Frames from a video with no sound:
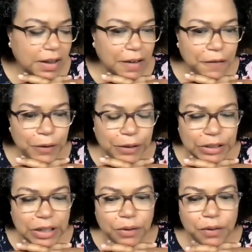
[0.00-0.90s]
focused
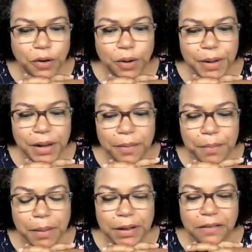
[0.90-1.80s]
on reforming our
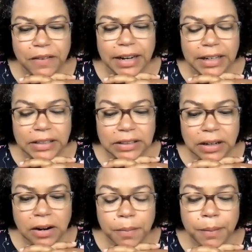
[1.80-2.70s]
public finance and
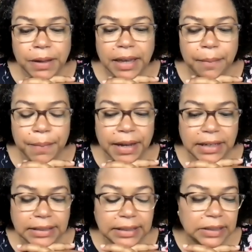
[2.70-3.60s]
our public
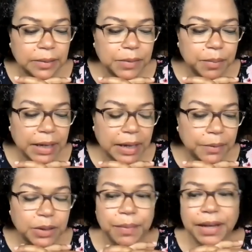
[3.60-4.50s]
campaigning system to be able
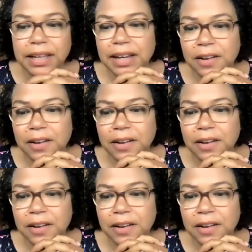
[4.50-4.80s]
to make it